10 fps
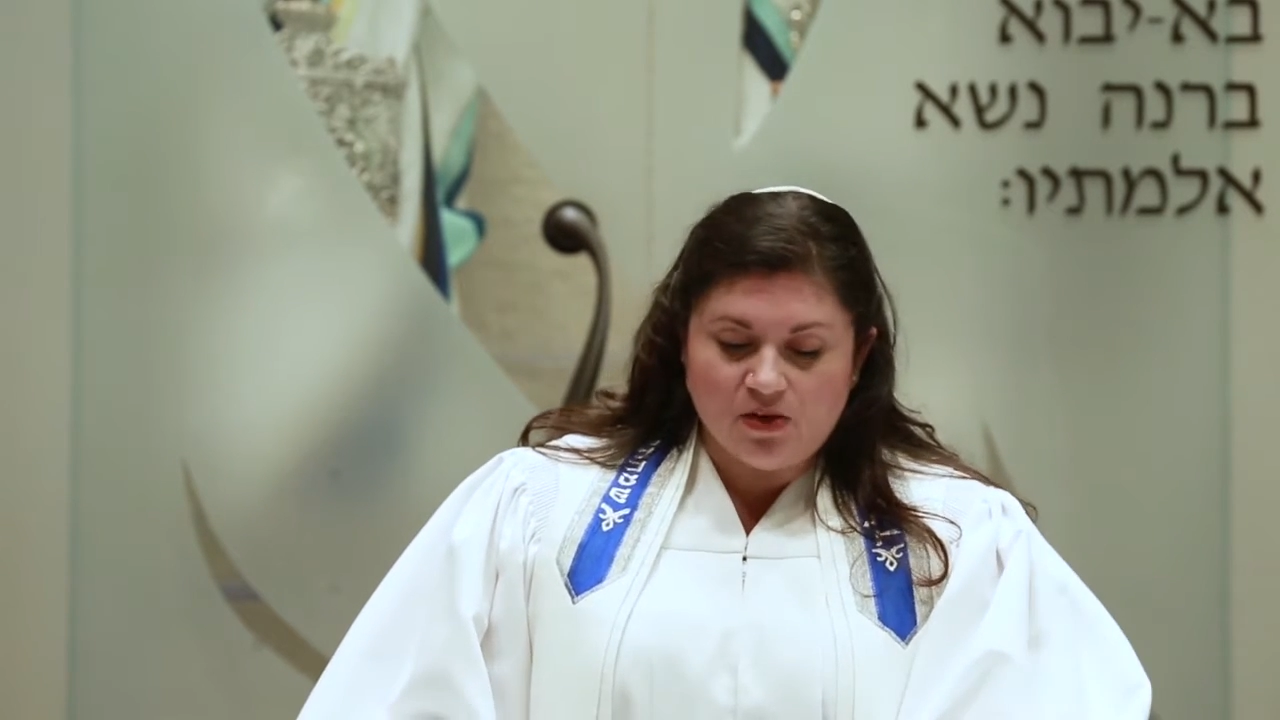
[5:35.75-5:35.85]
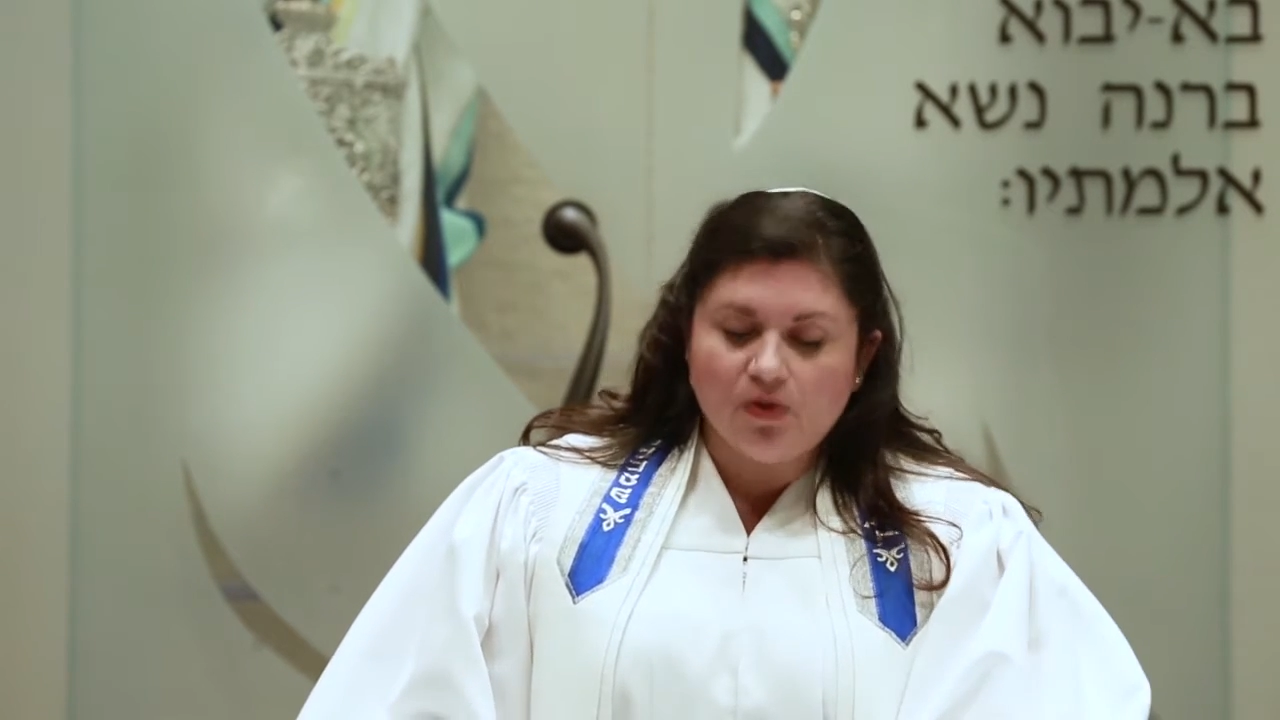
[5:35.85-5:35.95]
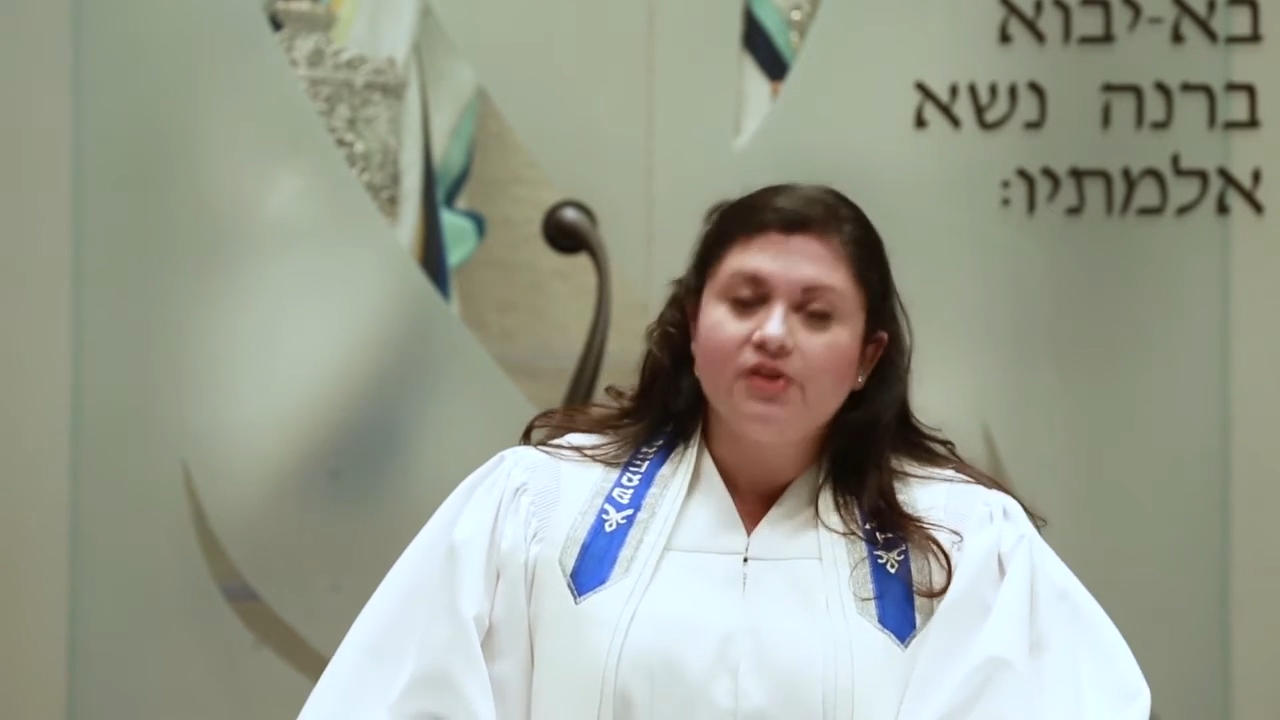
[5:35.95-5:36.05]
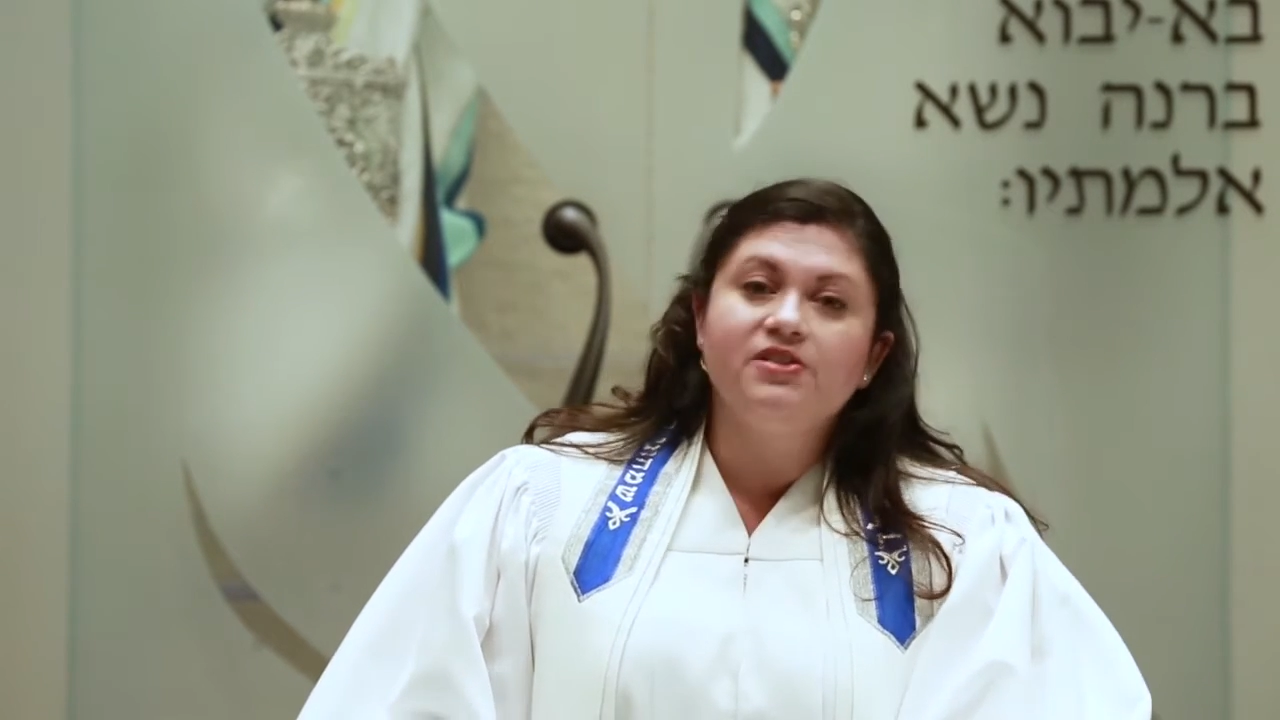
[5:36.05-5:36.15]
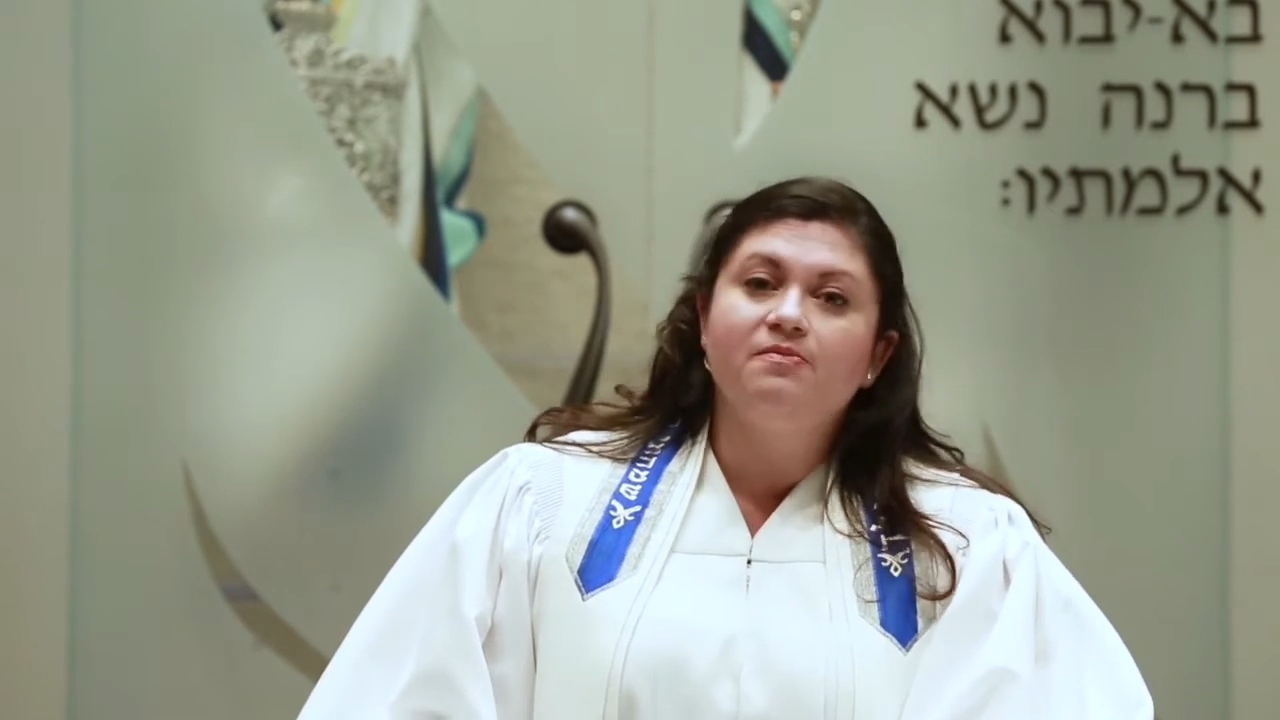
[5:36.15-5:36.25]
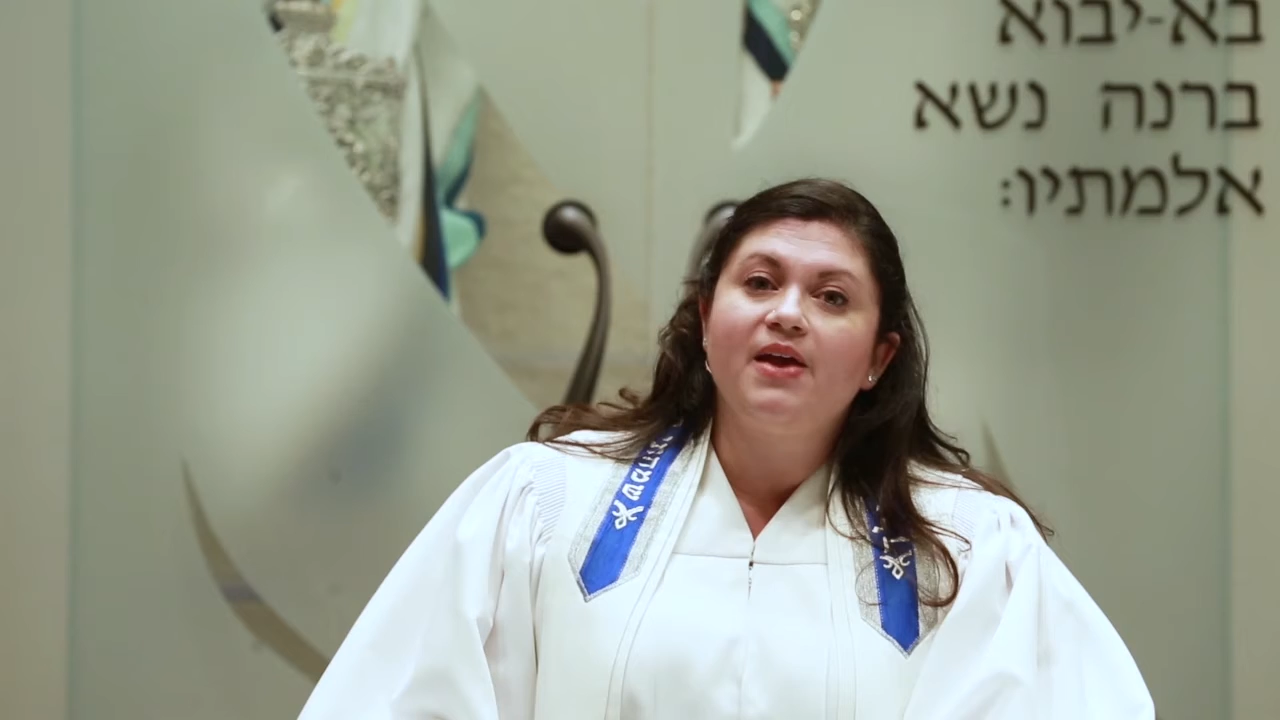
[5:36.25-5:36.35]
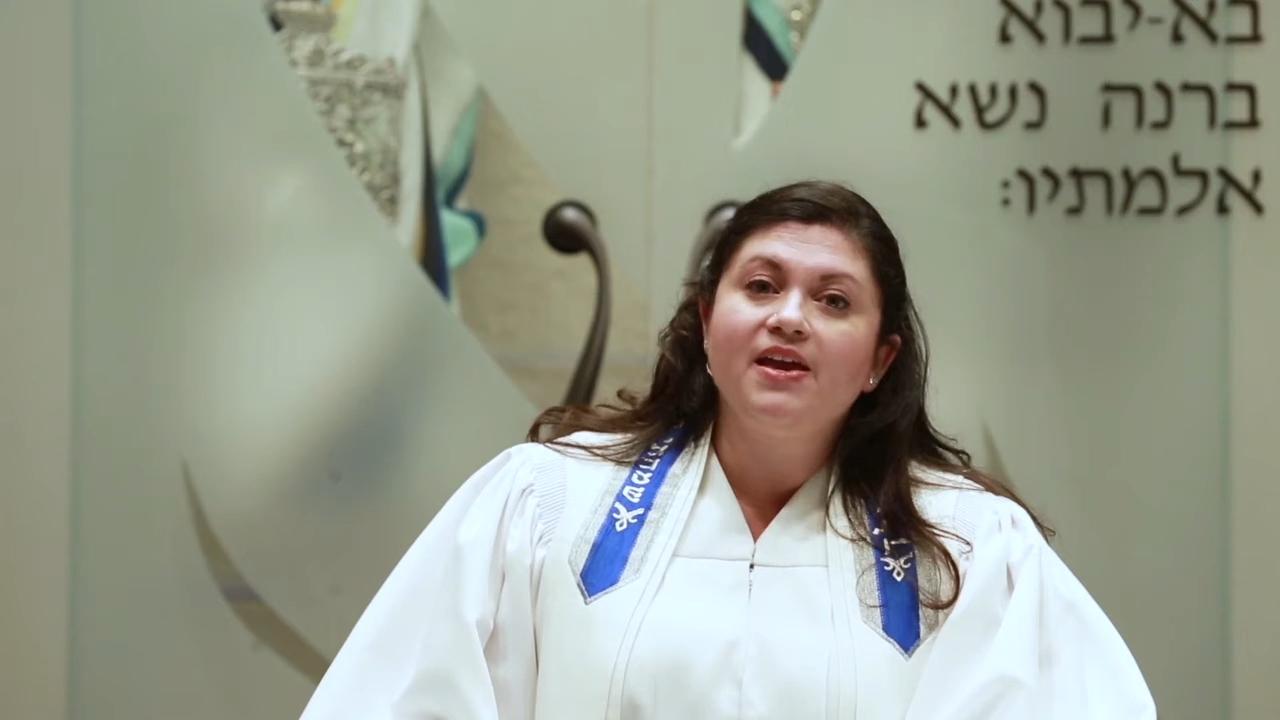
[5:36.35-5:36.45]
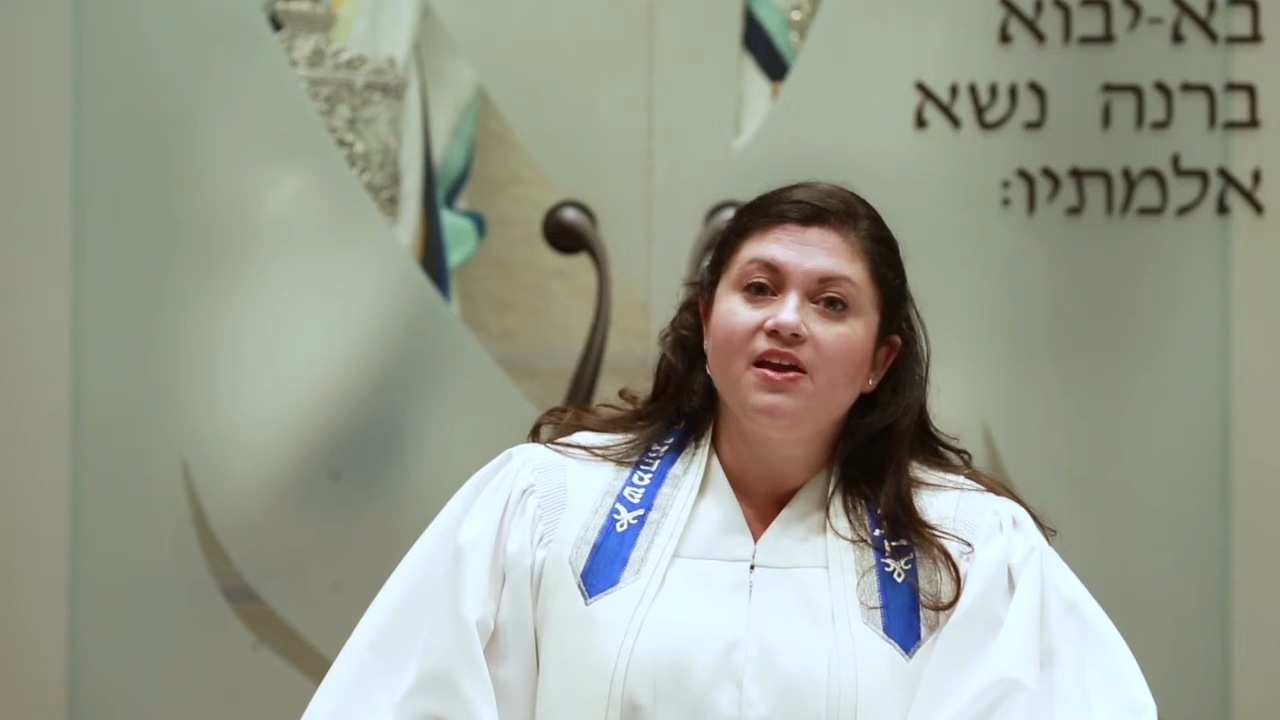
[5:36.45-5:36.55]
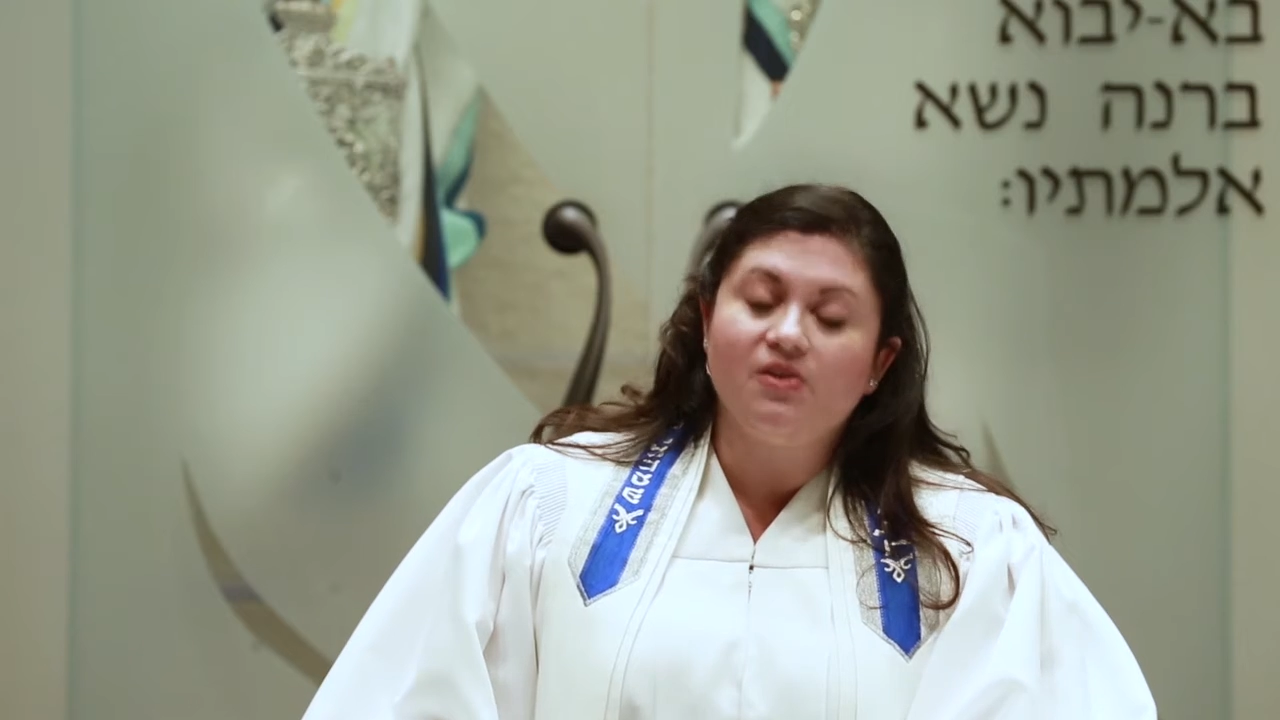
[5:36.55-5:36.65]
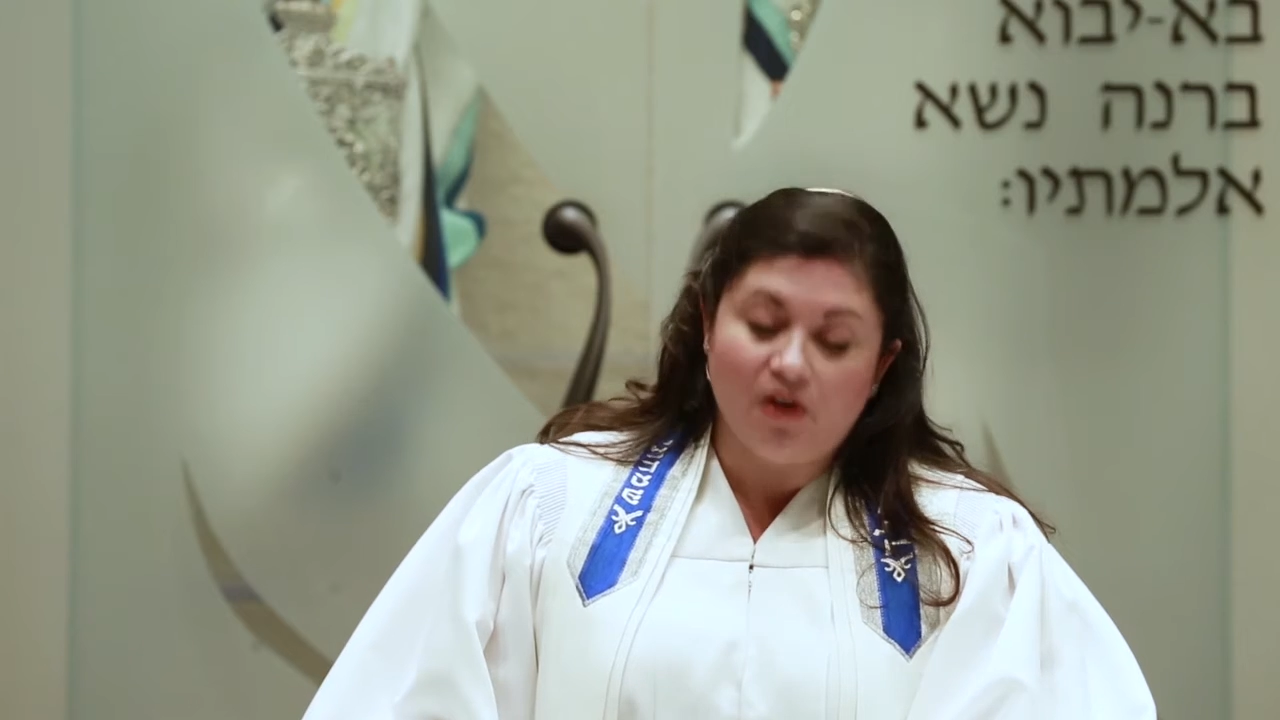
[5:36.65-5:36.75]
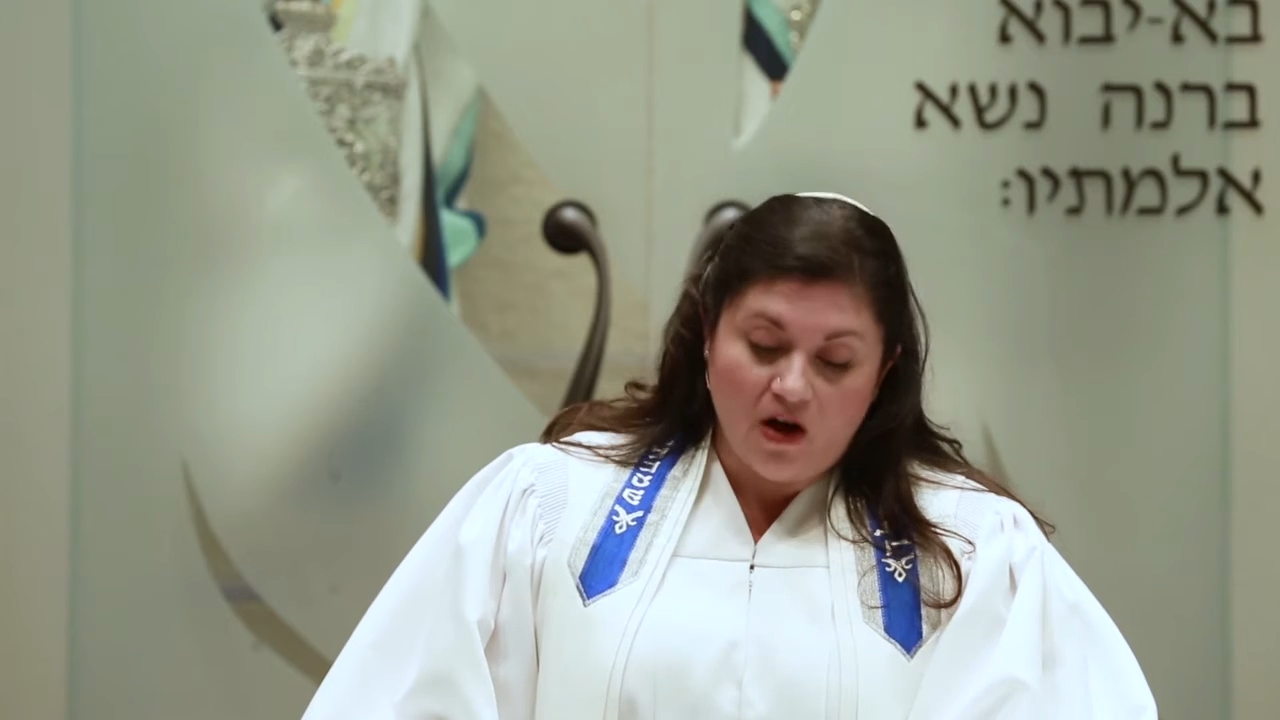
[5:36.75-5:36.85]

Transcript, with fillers: in order to make it your